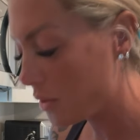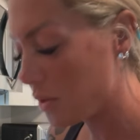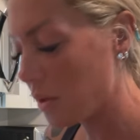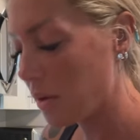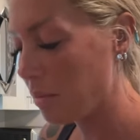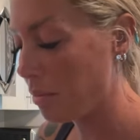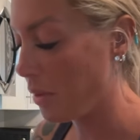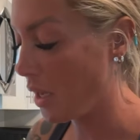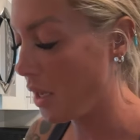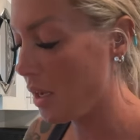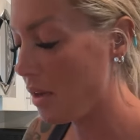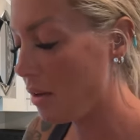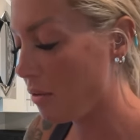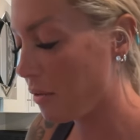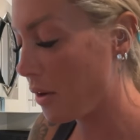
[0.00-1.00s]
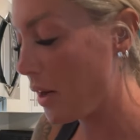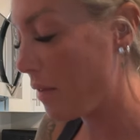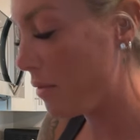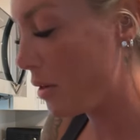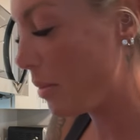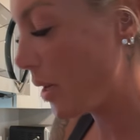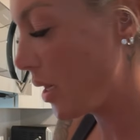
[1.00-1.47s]
to make for
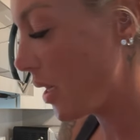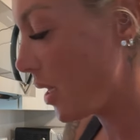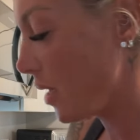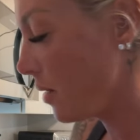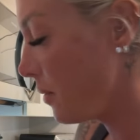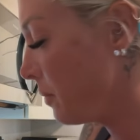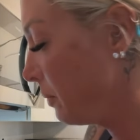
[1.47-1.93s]
everybody